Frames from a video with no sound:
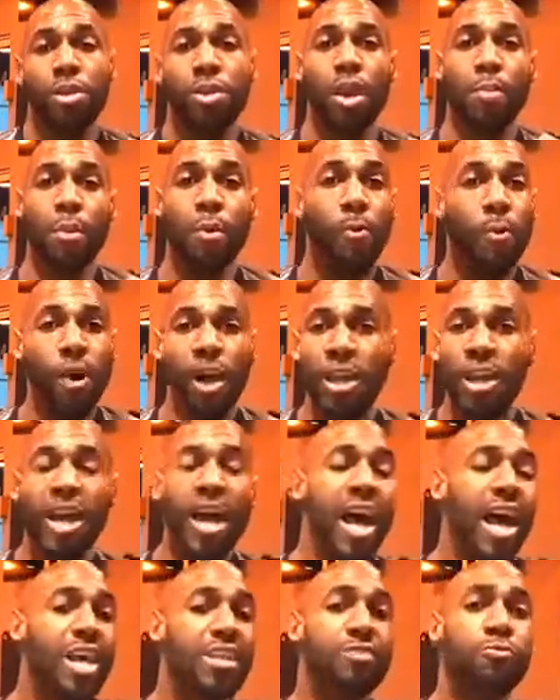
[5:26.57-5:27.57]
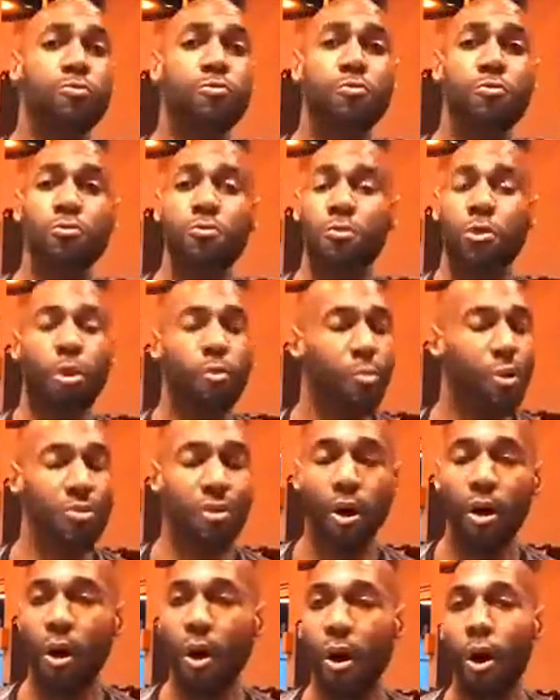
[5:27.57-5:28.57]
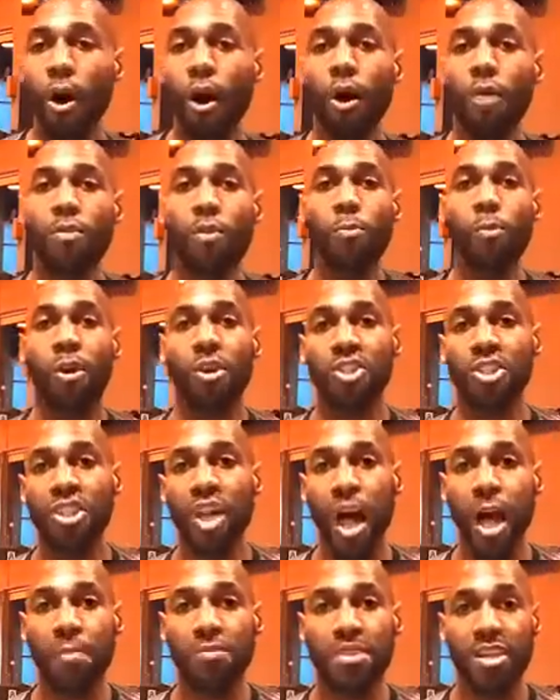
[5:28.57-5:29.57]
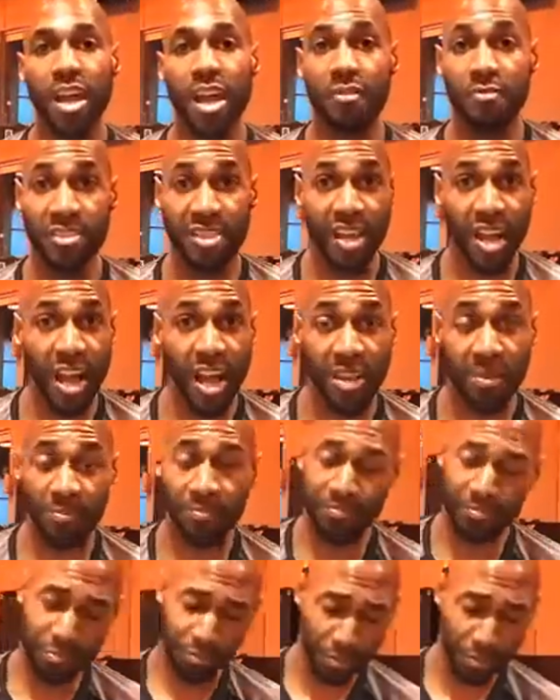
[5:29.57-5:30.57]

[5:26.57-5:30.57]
Number one, as with all the workshops that I've done,